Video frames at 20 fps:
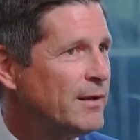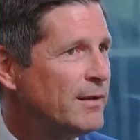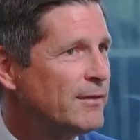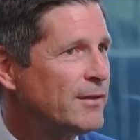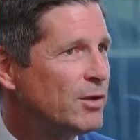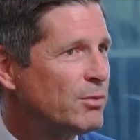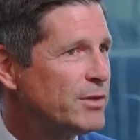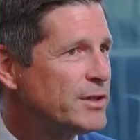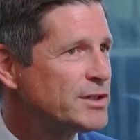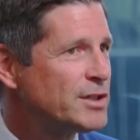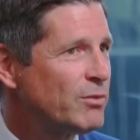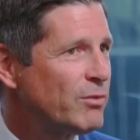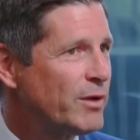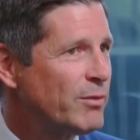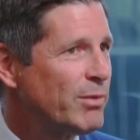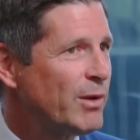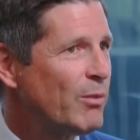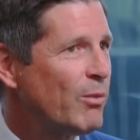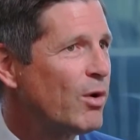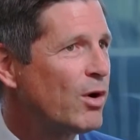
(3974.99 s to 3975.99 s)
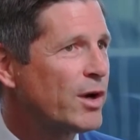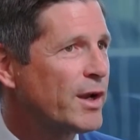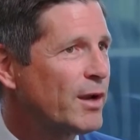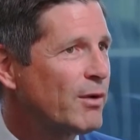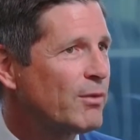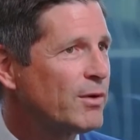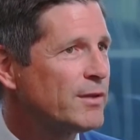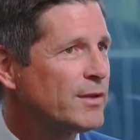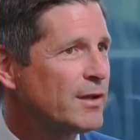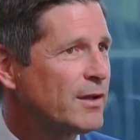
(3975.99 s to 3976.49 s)
The reason we've been working
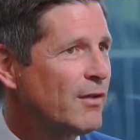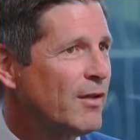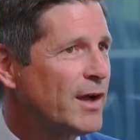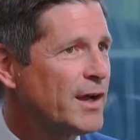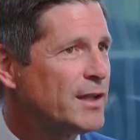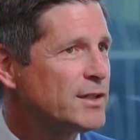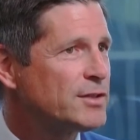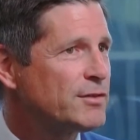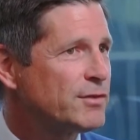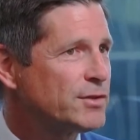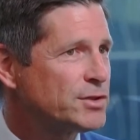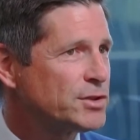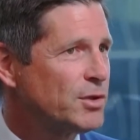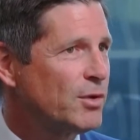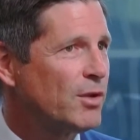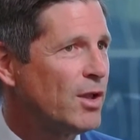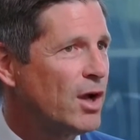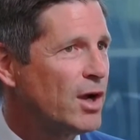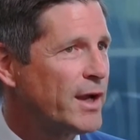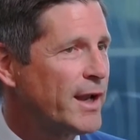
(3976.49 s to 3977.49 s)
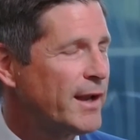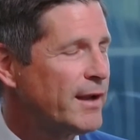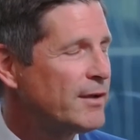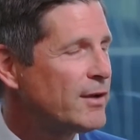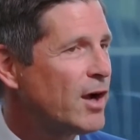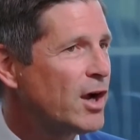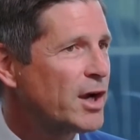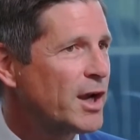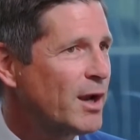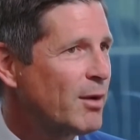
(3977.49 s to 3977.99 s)
with the clients for so long and
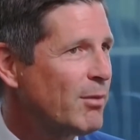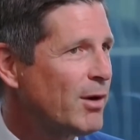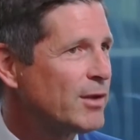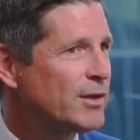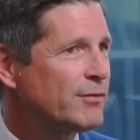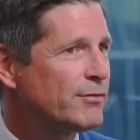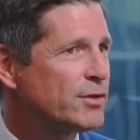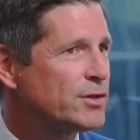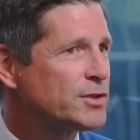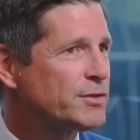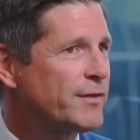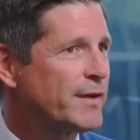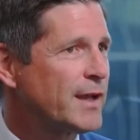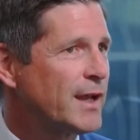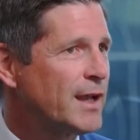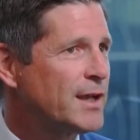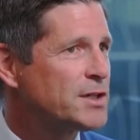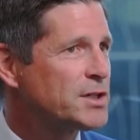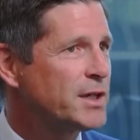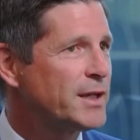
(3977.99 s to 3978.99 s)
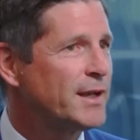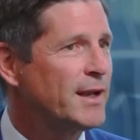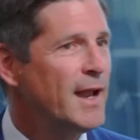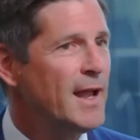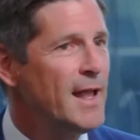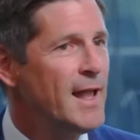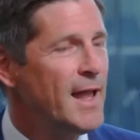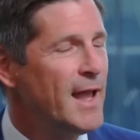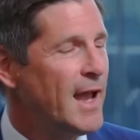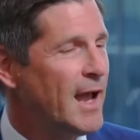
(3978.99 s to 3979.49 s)
talking about diversification,
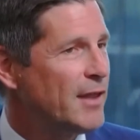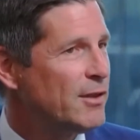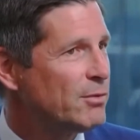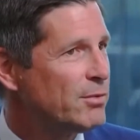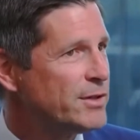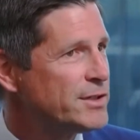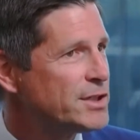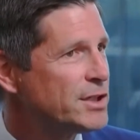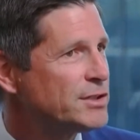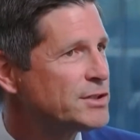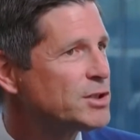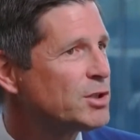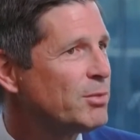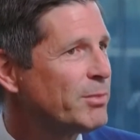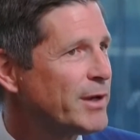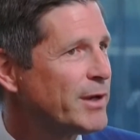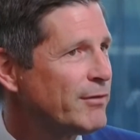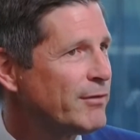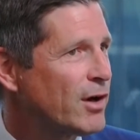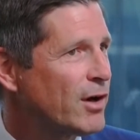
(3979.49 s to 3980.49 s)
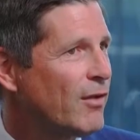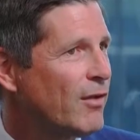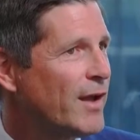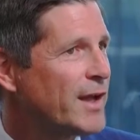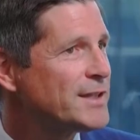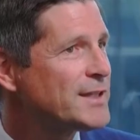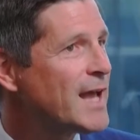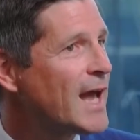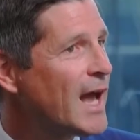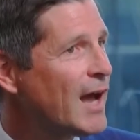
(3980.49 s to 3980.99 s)
and the reason so many of our
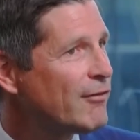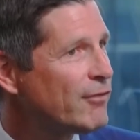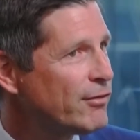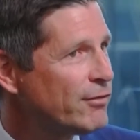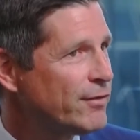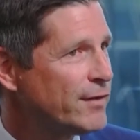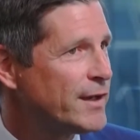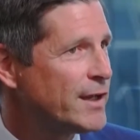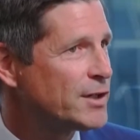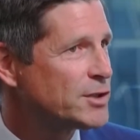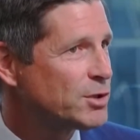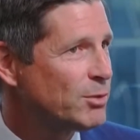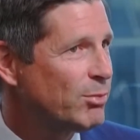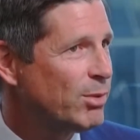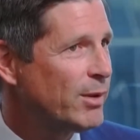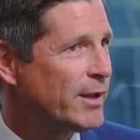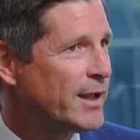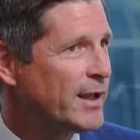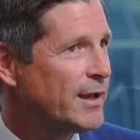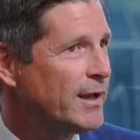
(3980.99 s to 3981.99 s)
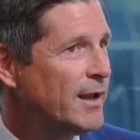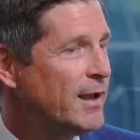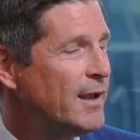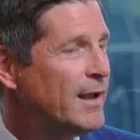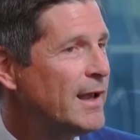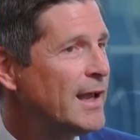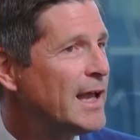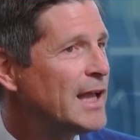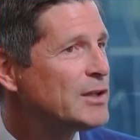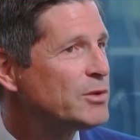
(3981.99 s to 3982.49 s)
clients have a financial plan,
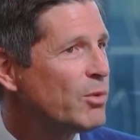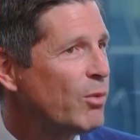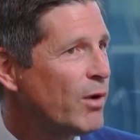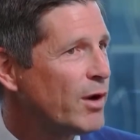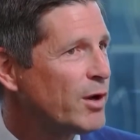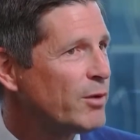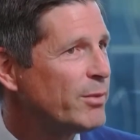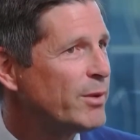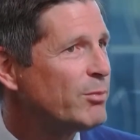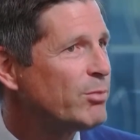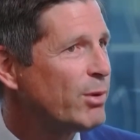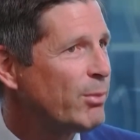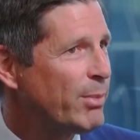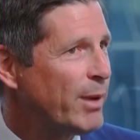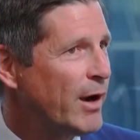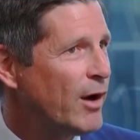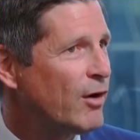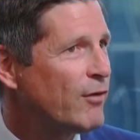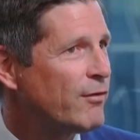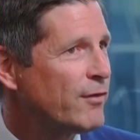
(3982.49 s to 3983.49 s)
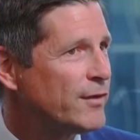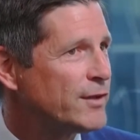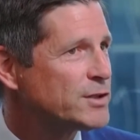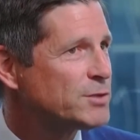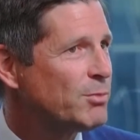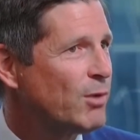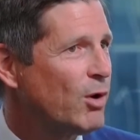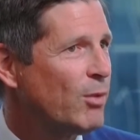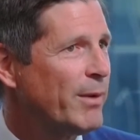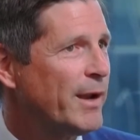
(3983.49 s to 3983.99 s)
is we wanted to be prepared for this
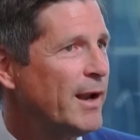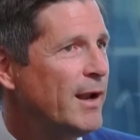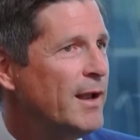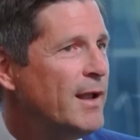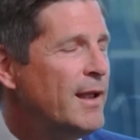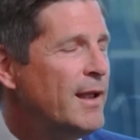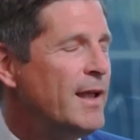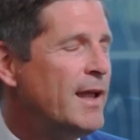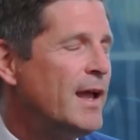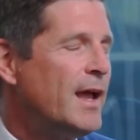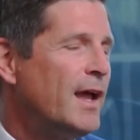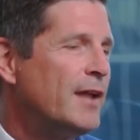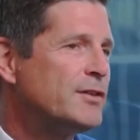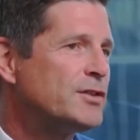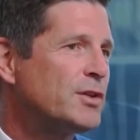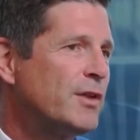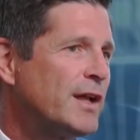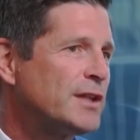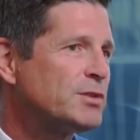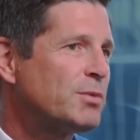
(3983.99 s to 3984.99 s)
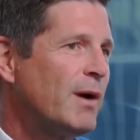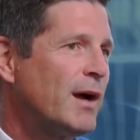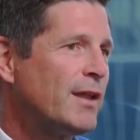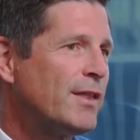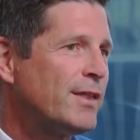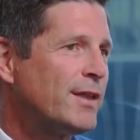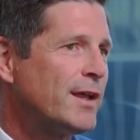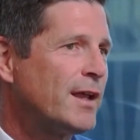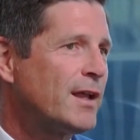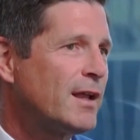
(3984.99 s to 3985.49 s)
moment. And so that's why I
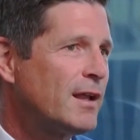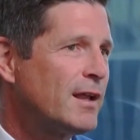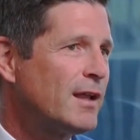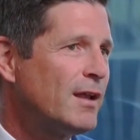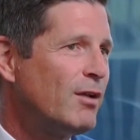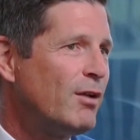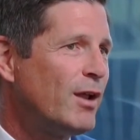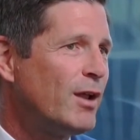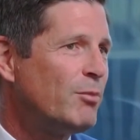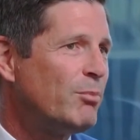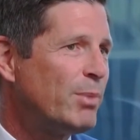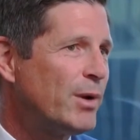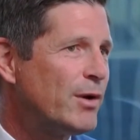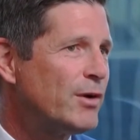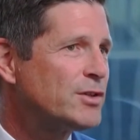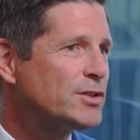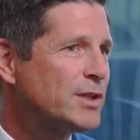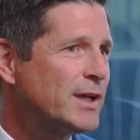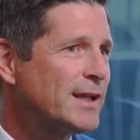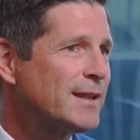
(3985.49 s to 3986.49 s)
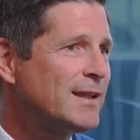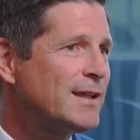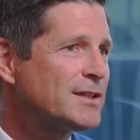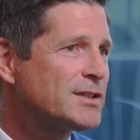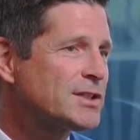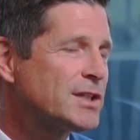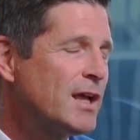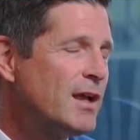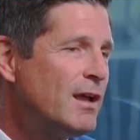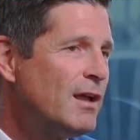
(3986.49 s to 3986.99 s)
think in periods like
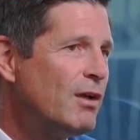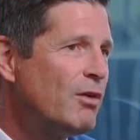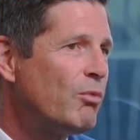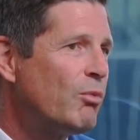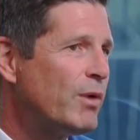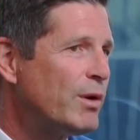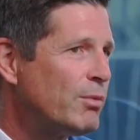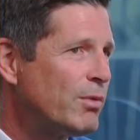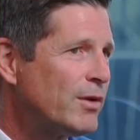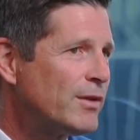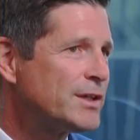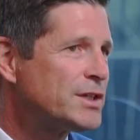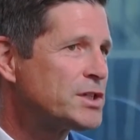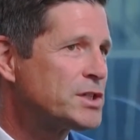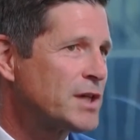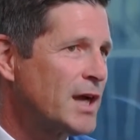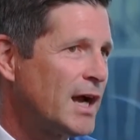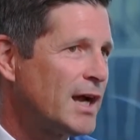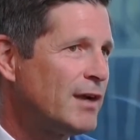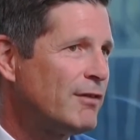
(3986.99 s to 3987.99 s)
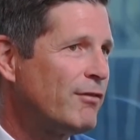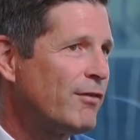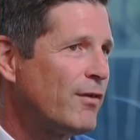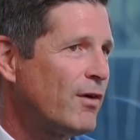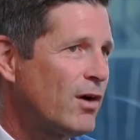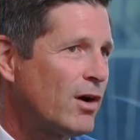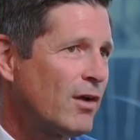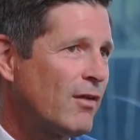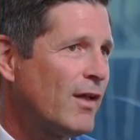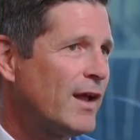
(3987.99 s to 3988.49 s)
this, we really shine for
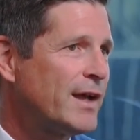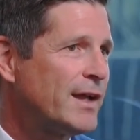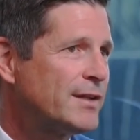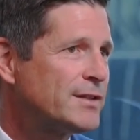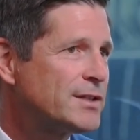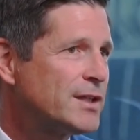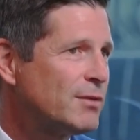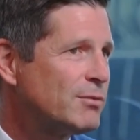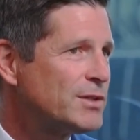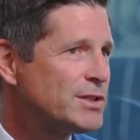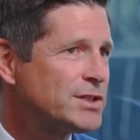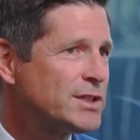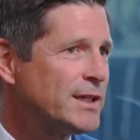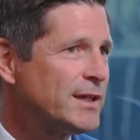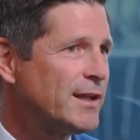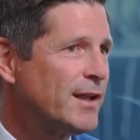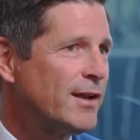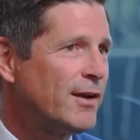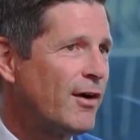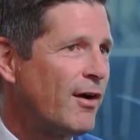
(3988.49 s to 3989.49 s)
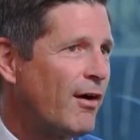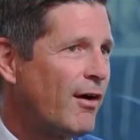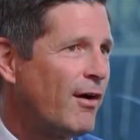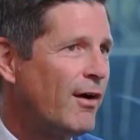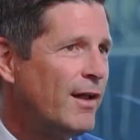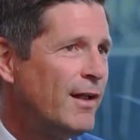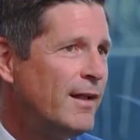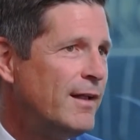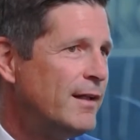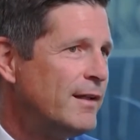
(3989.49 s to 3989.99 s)
our clients. And we see it in our
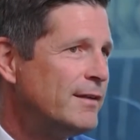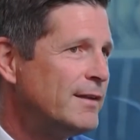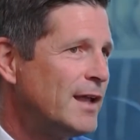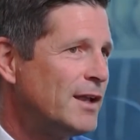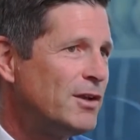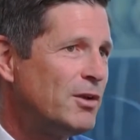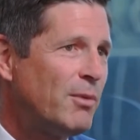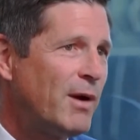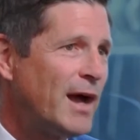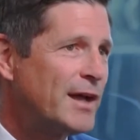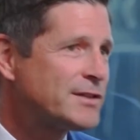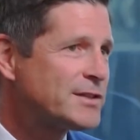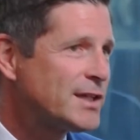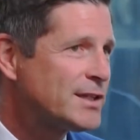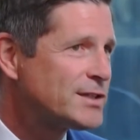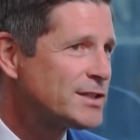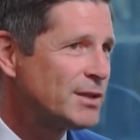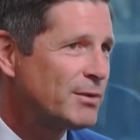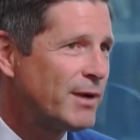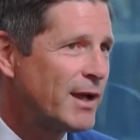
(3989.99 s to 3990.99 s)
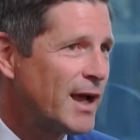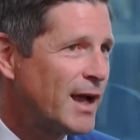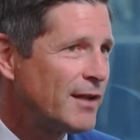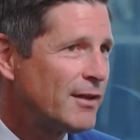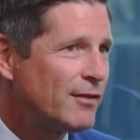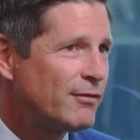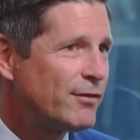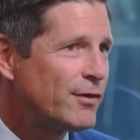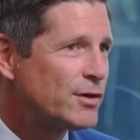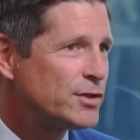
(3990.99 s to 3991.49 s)
net new assets that we had in
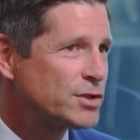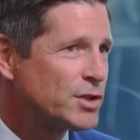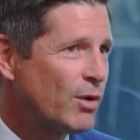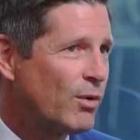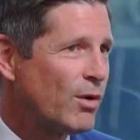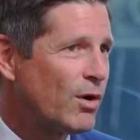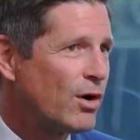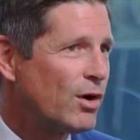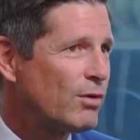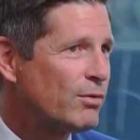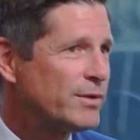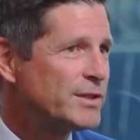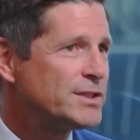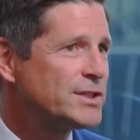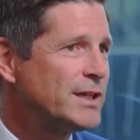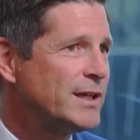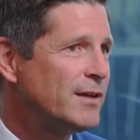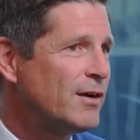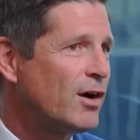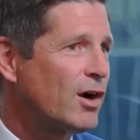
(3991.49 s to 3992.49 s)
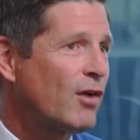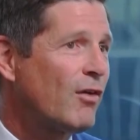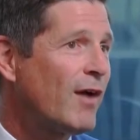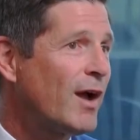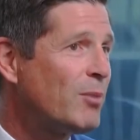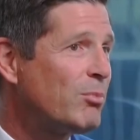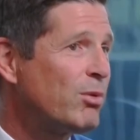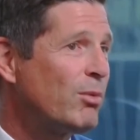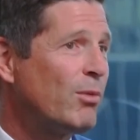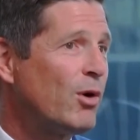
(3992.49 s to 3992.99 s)
the first quarter. We see it in our
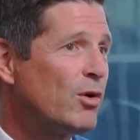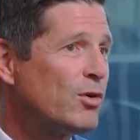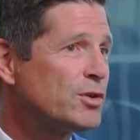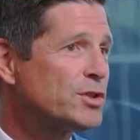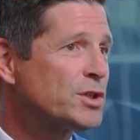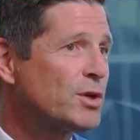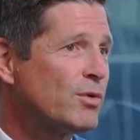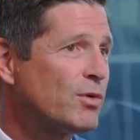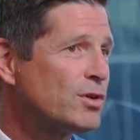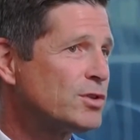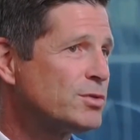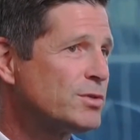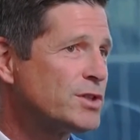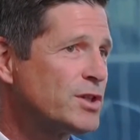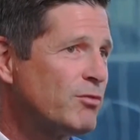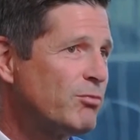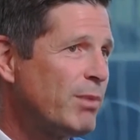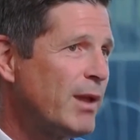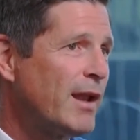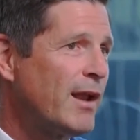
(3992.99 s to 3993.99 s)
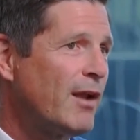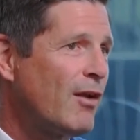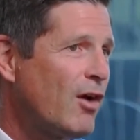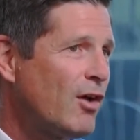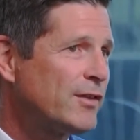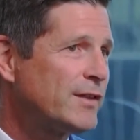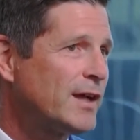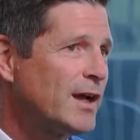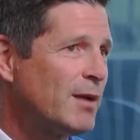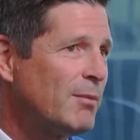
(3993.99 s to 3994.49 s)
client promoter scores, which have been at
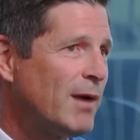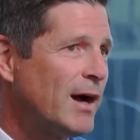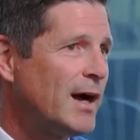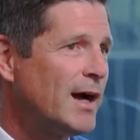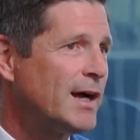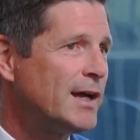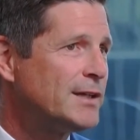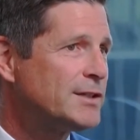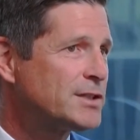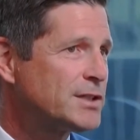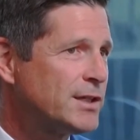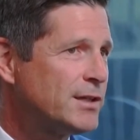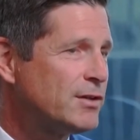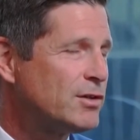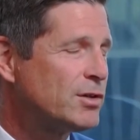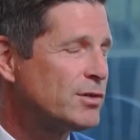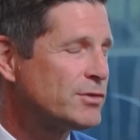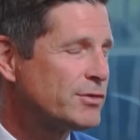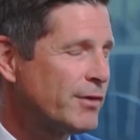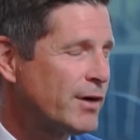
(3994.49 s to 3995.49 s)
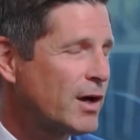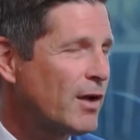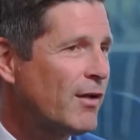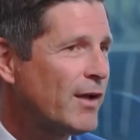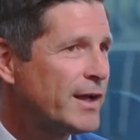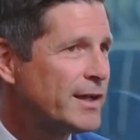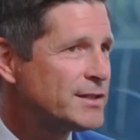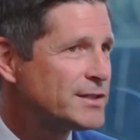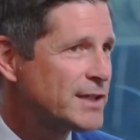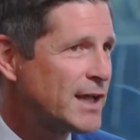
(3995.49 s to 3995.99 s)
all-time highs in terms of our
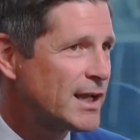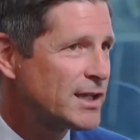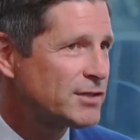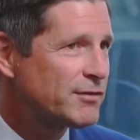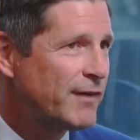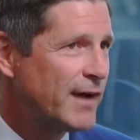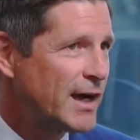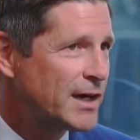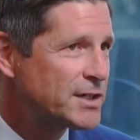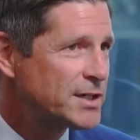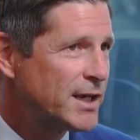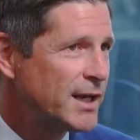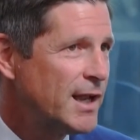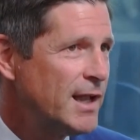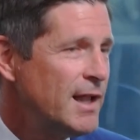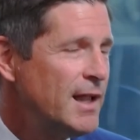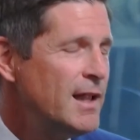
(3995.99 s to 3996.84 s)
client satisfaction.